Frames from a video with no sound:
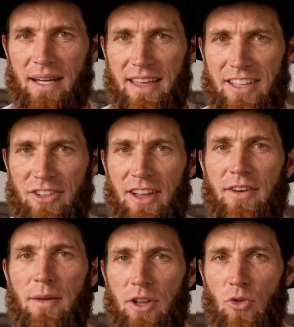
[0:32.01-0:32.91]
and is
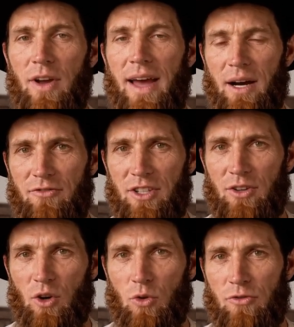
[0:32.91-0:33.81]
living between every
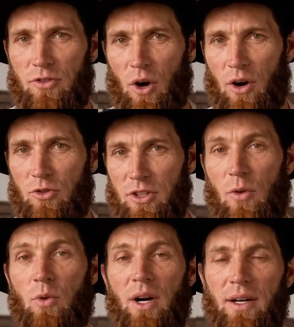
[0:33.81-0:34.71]
load of laundry
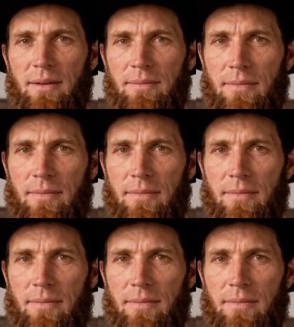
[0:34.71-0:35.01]
you run.